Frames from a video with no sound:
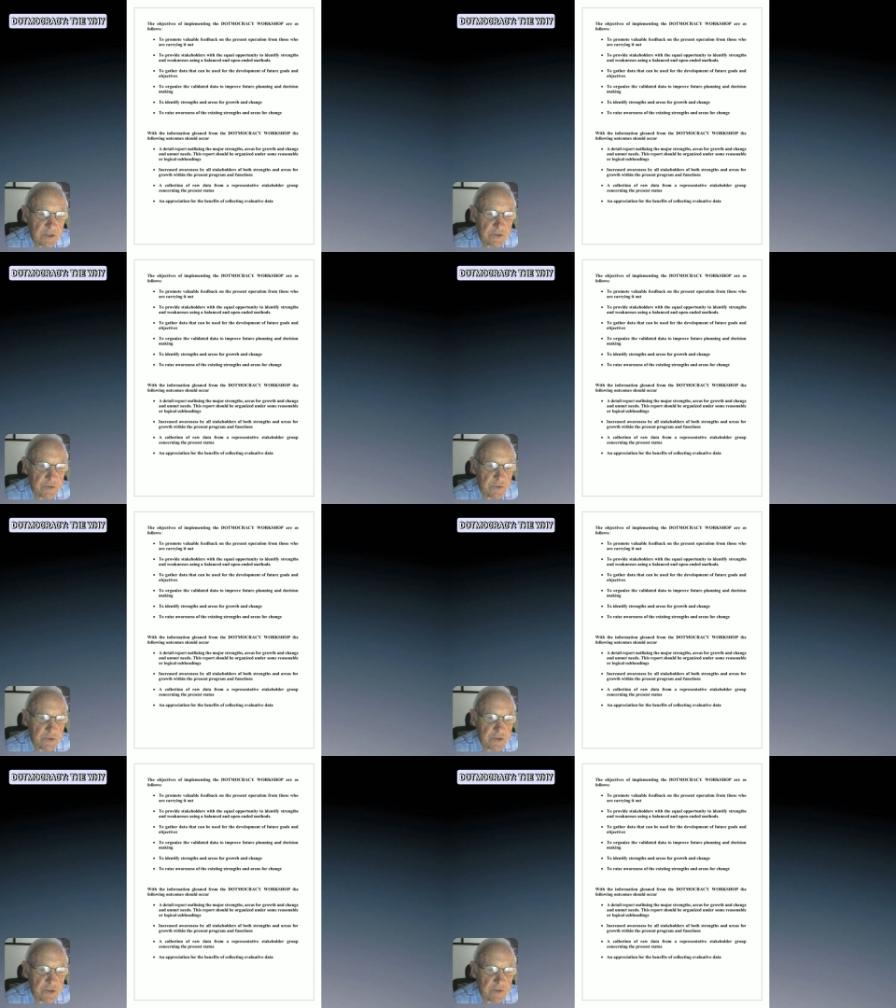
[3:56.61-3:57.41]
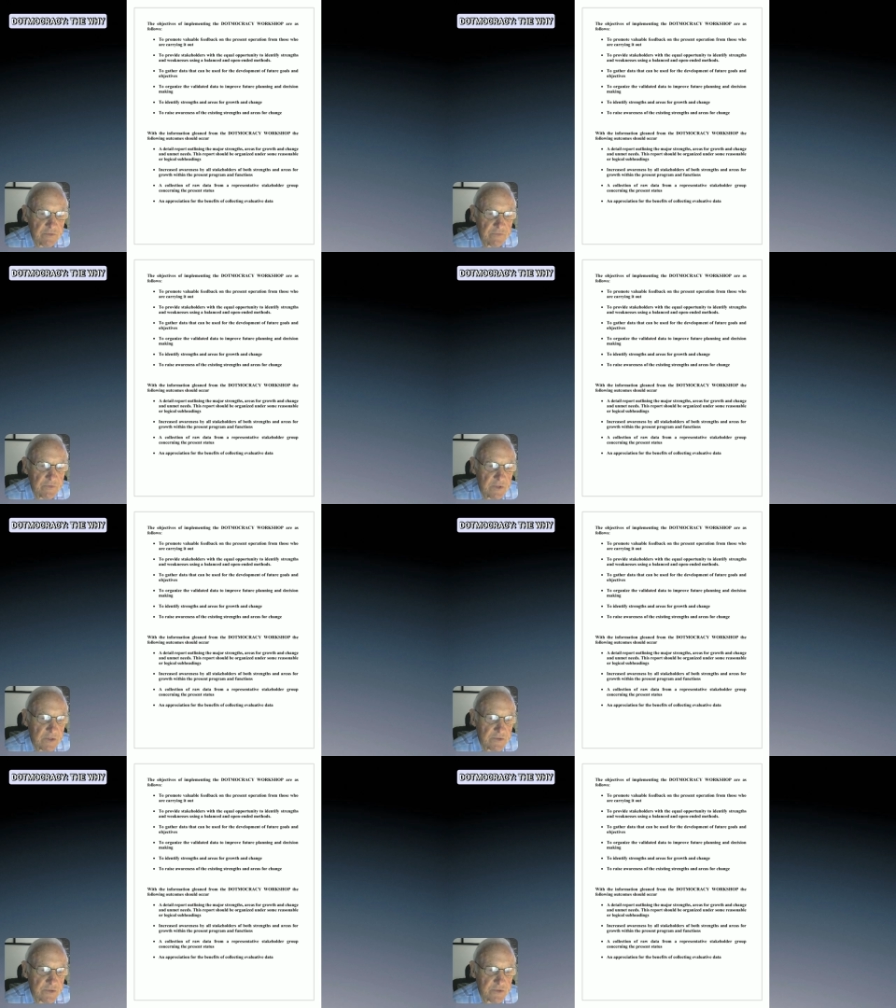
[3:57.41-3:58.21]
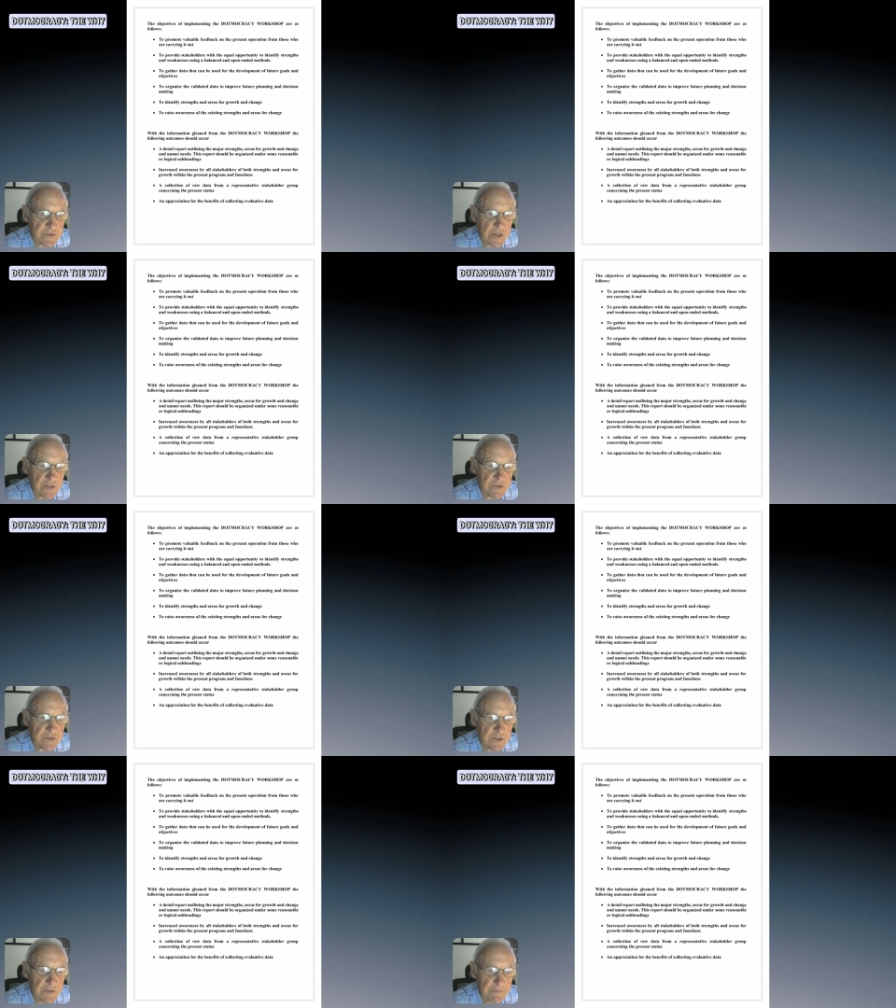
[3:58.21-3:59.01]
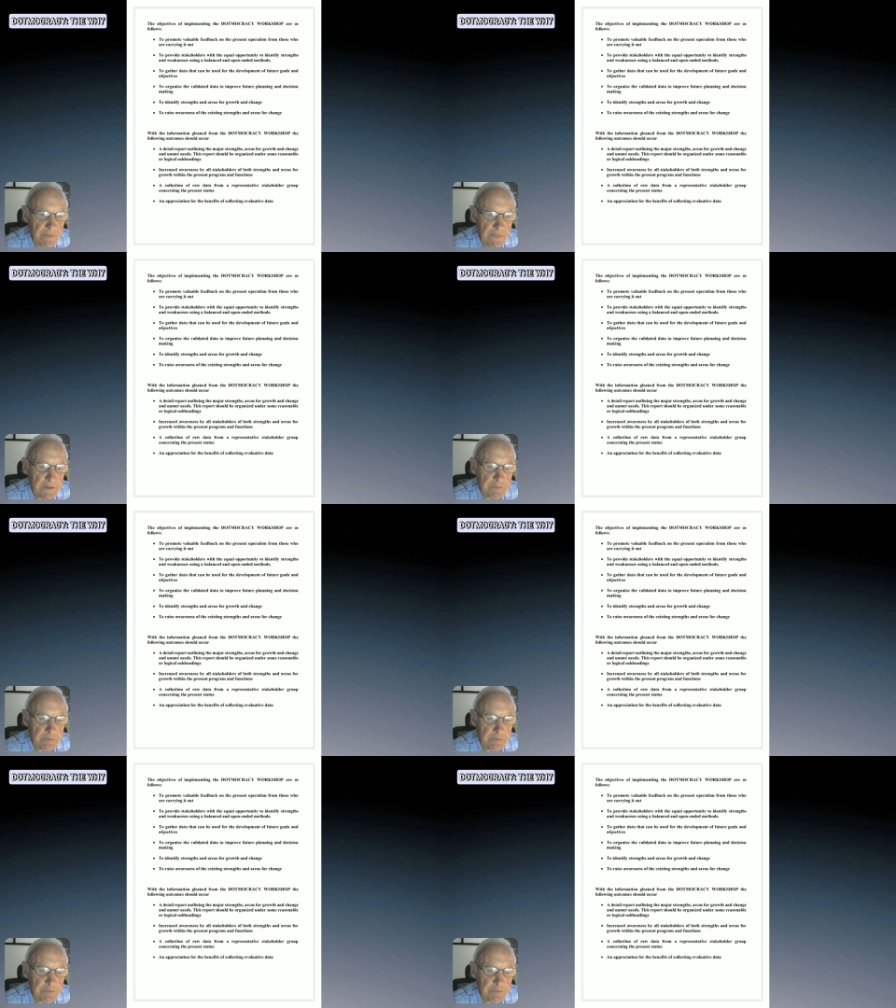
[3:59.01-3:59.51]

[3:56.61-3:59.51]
to achieve success in